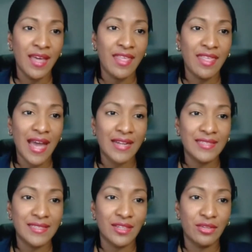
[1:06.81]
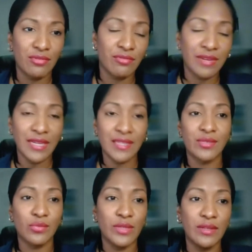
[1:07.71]
that the
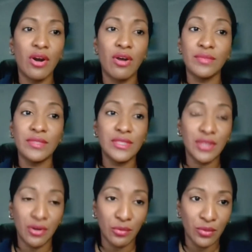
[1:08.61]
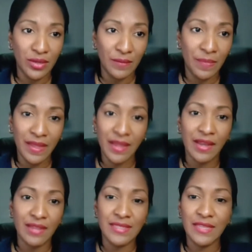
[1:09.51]
rates will come down
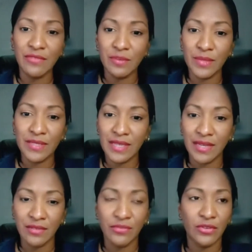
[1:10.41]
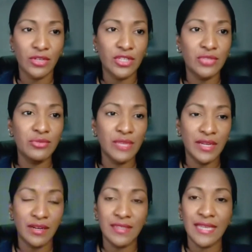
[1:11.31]
at 7% for 2 years.